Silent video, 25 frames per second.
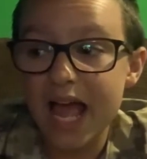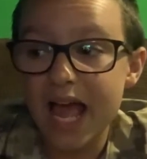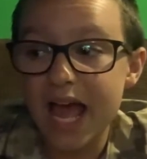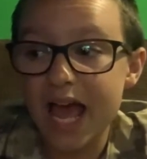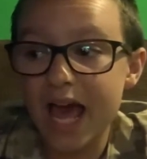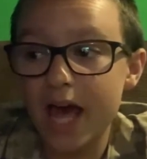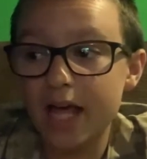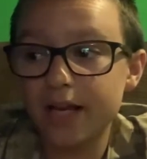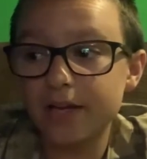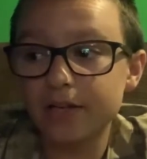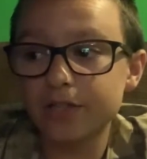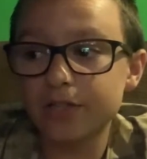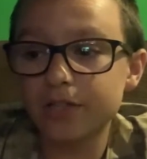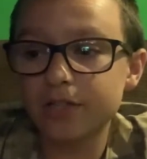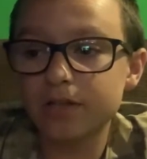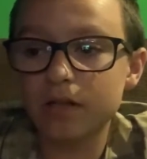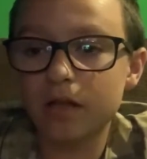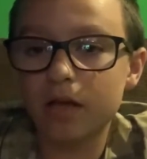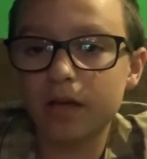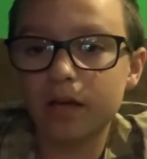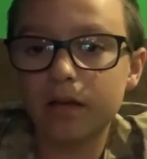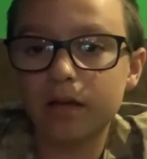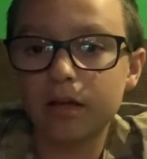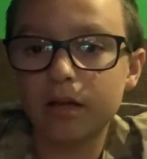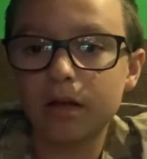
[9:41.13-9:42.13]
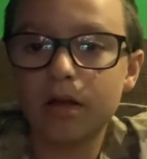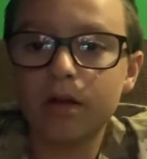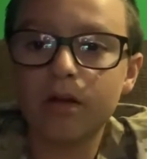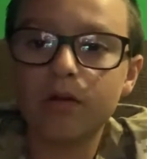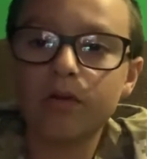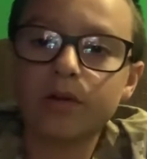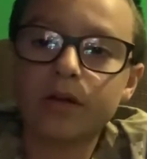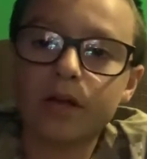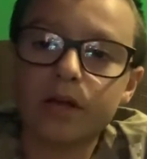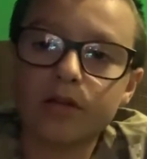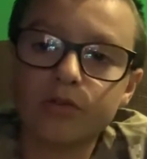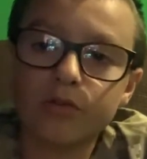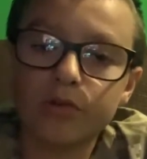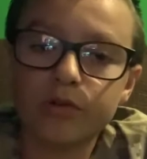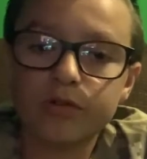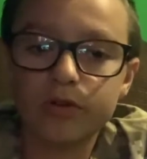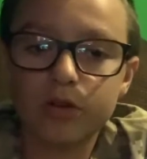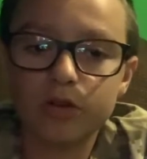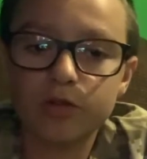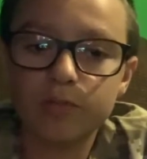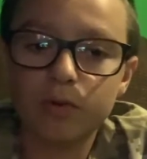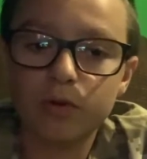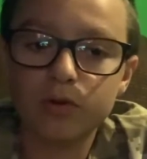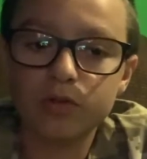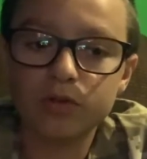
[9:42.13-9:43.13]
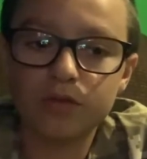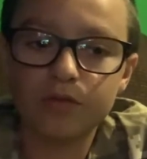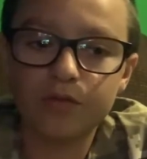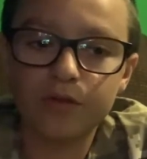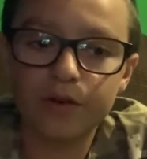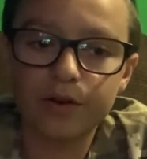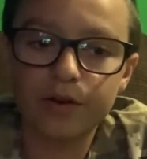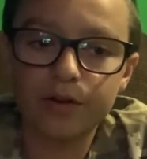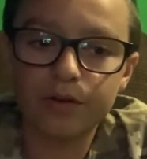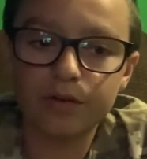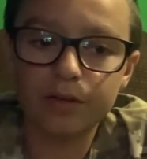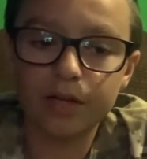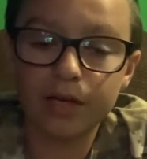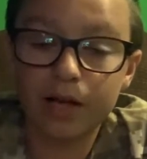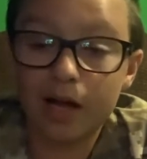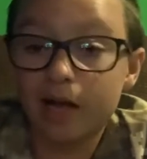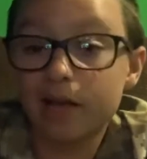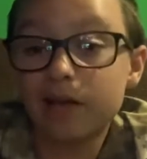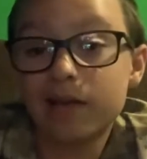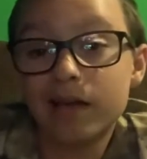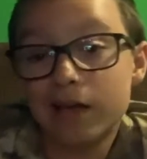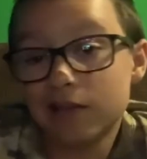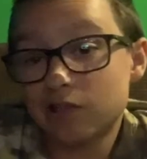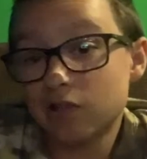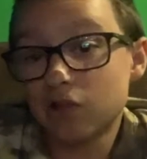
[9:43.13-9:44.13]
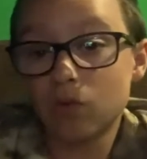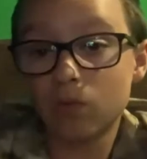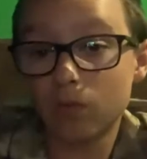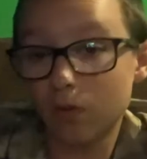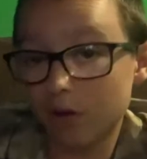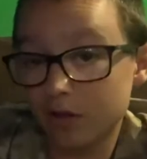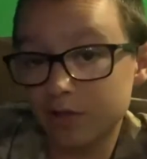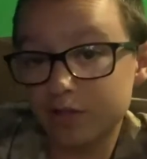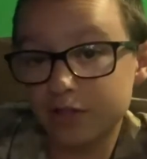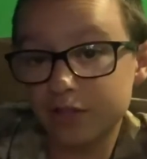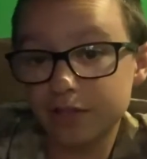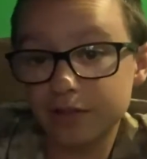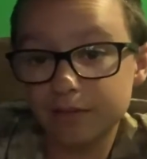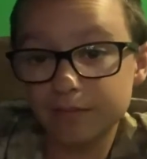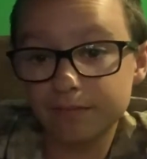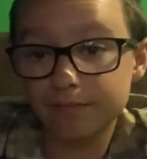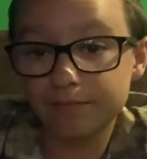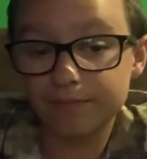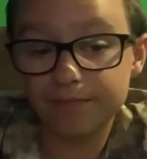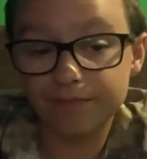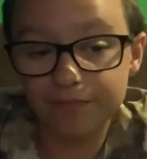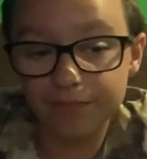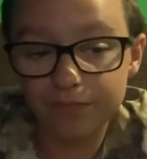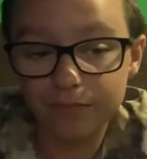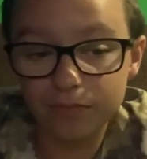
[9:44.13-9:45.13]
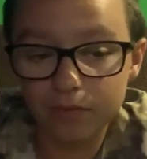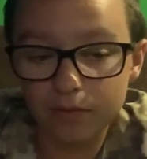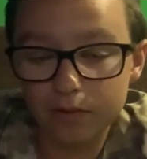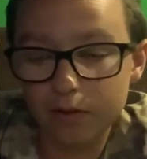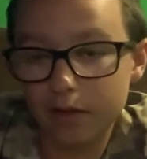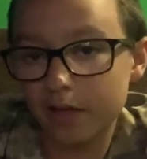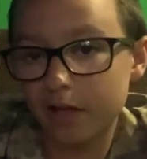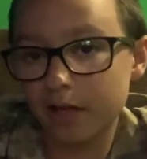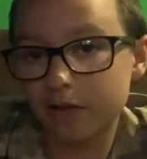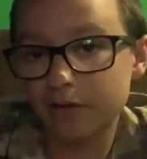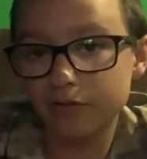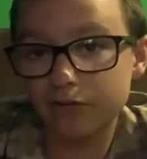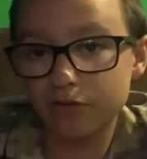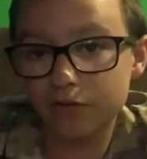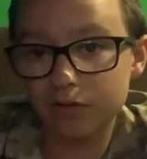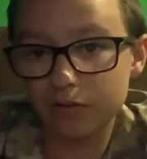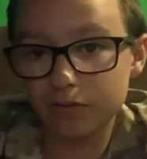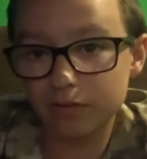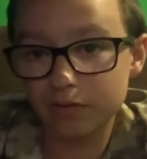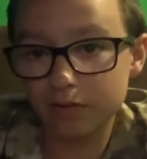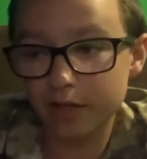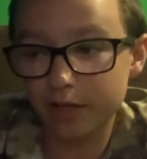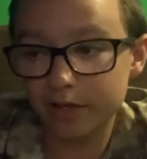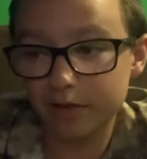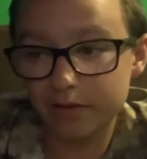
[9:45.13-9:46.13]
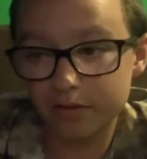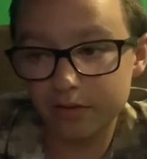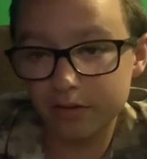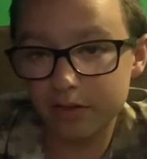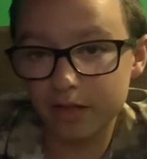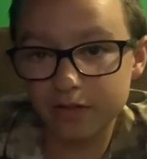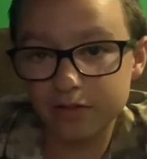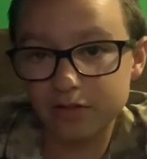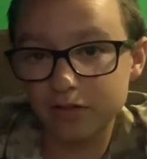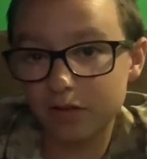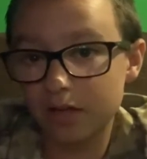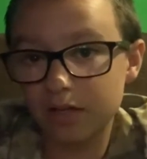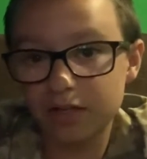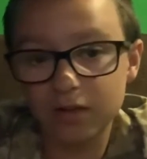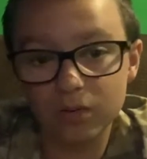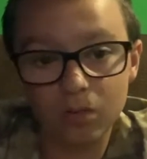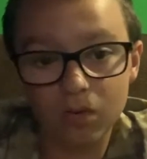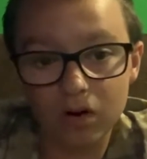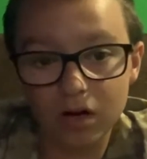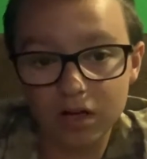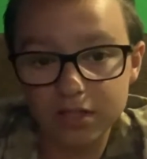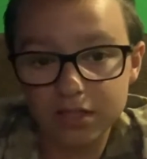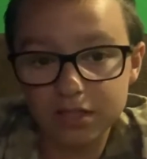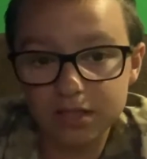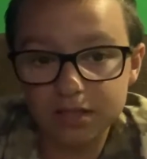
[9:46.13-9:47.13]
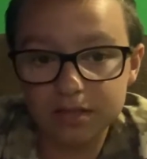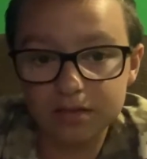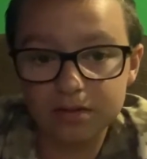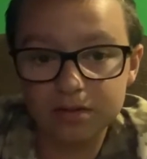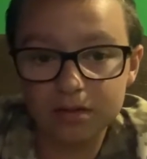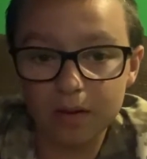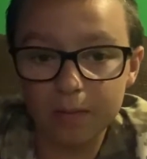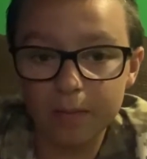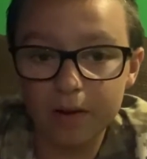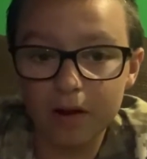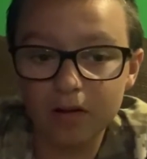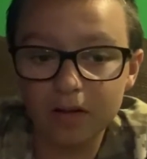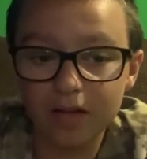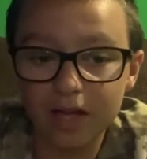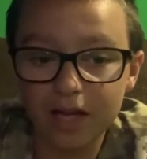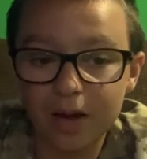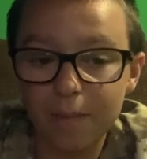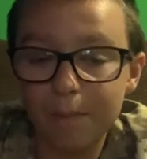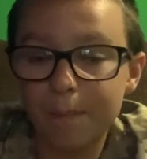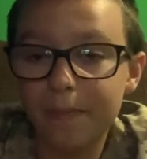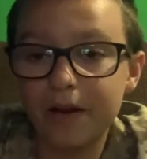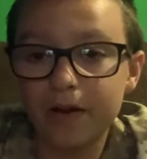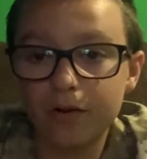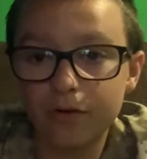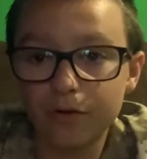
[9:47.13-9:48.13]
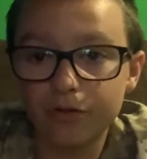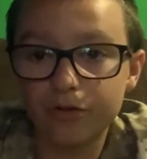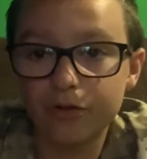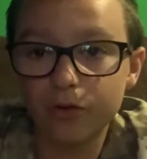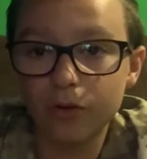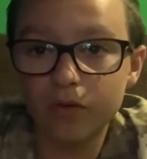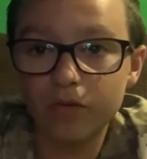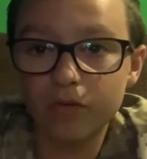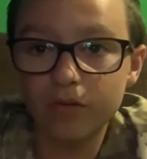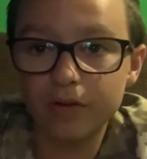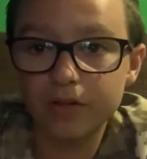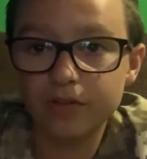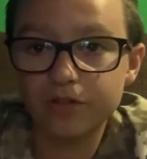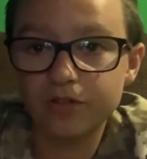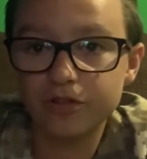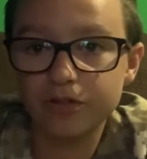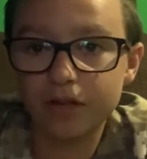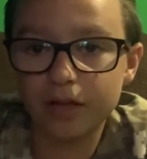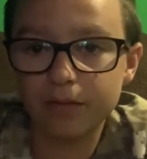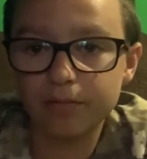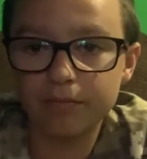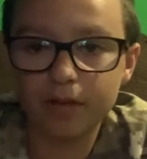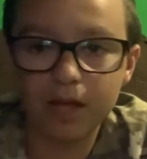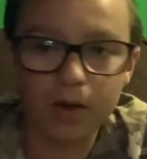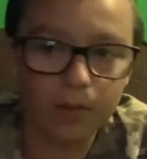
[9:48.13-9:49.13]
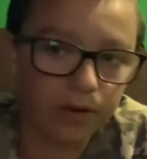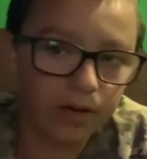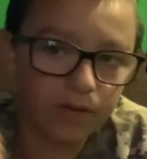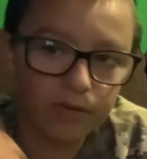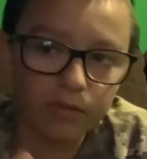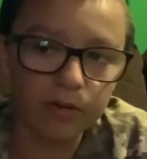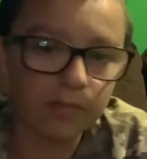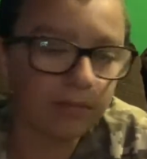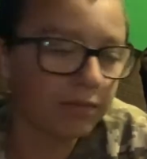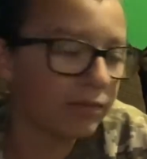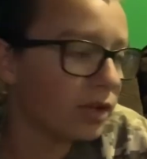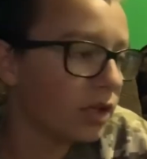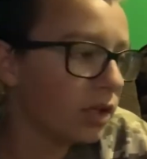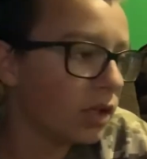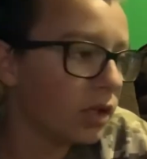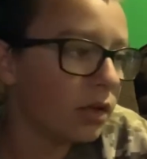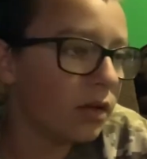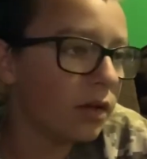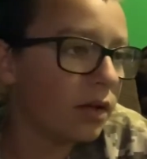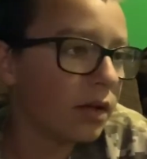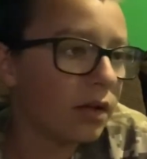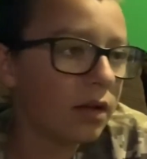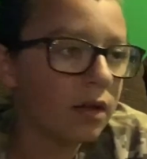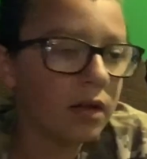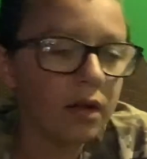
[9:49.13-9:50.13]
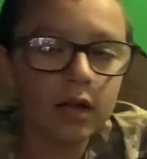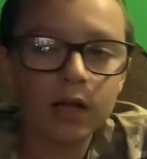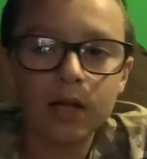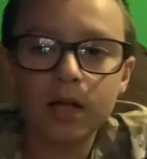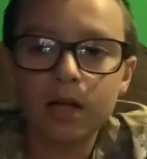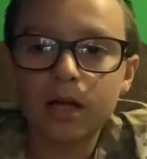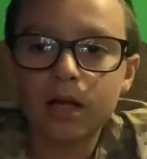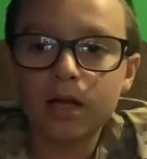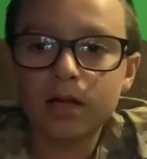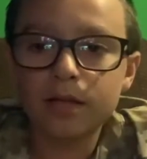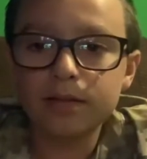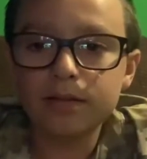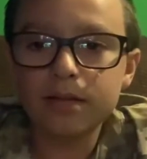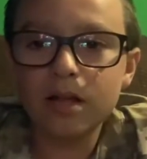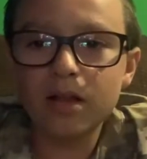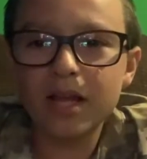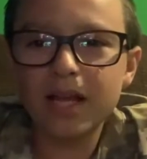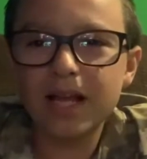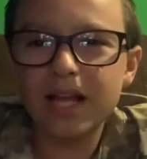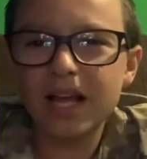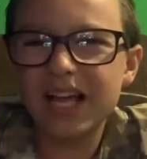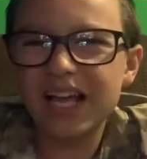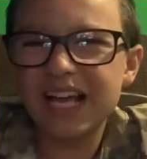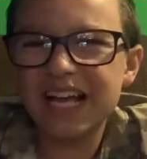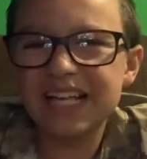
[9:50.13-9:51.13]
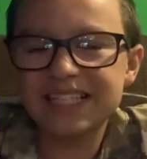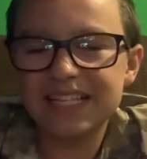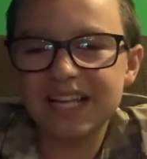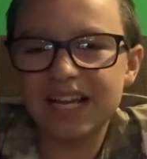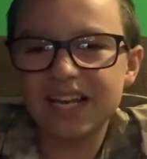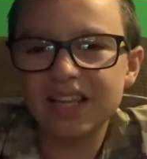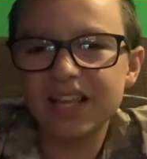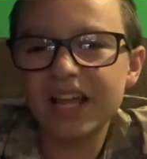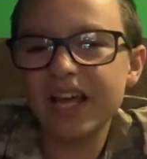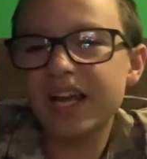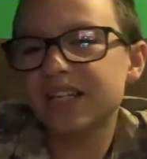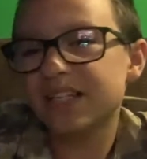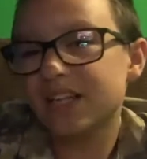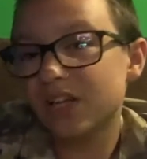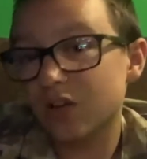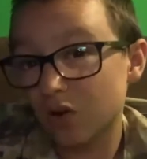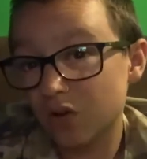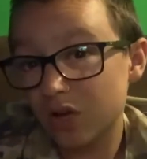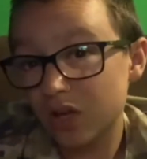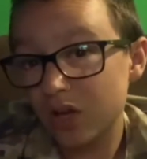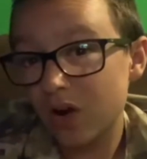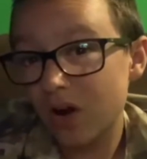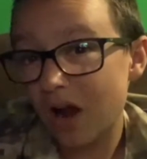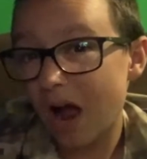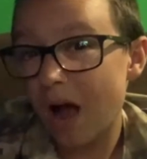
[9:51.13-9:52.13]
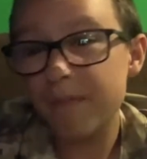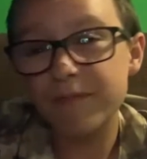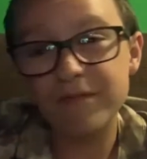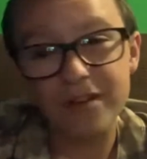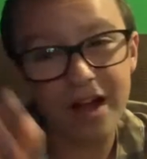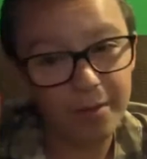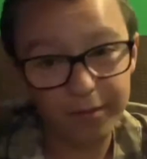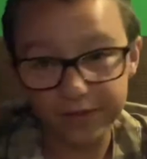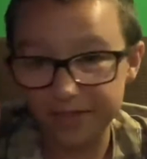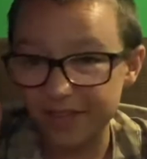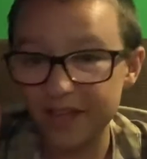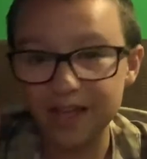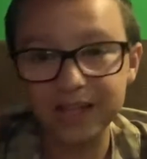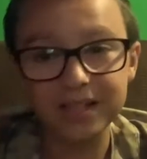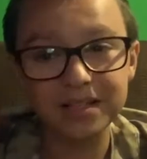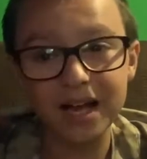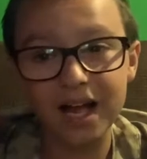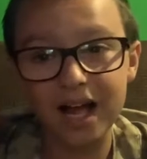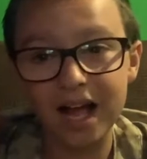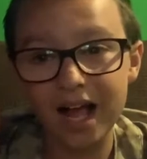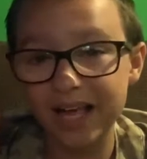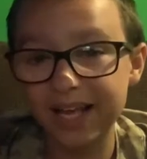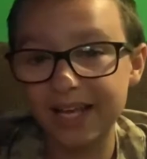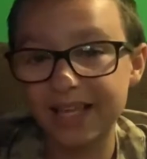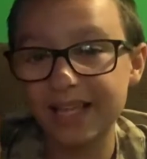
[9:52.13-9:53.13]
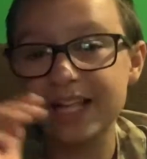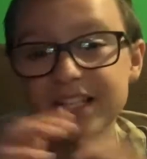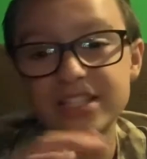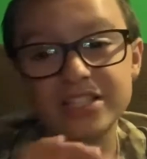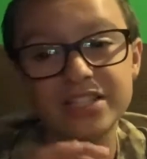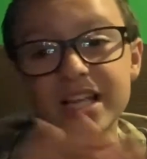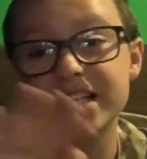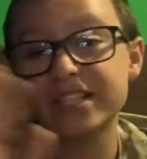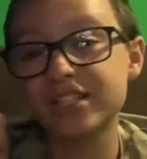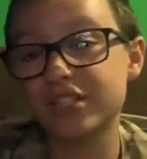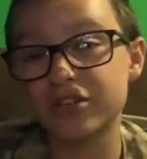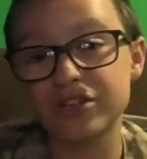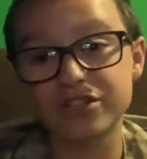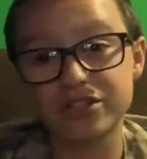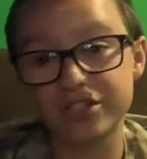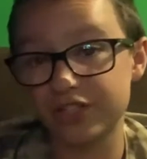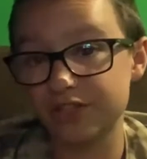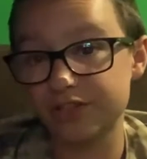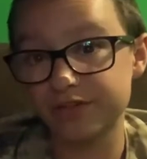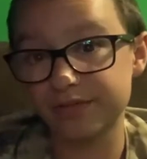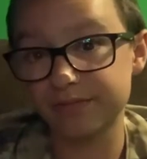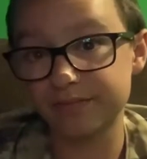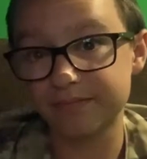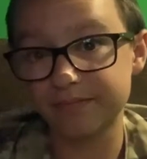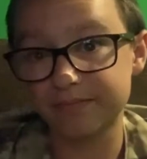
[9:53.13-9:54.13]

and they're just like, oh, okay, Squid I posted a video. Like, I guess I'll watch it. And then, just, like, clicks on it, watches about, like, a minute or two of it, and just like, yeah, whatever. Now, like, like I said, like I said earlier, I'm fine with that. I, that's, that's your decision